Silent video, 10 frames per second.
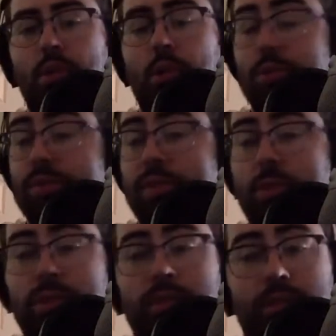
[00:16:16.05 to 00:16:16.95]
only
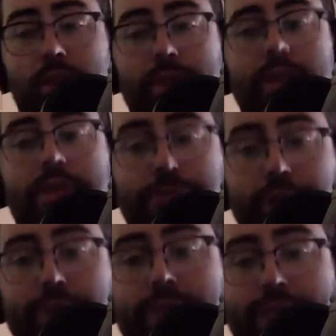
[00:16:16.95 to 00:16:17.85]
when the market
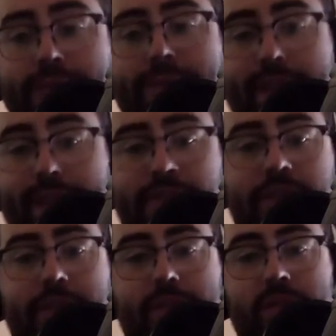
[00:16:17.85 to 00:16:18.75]
does get
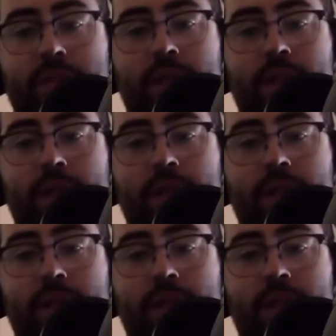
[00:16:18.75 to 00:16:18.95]
saturated,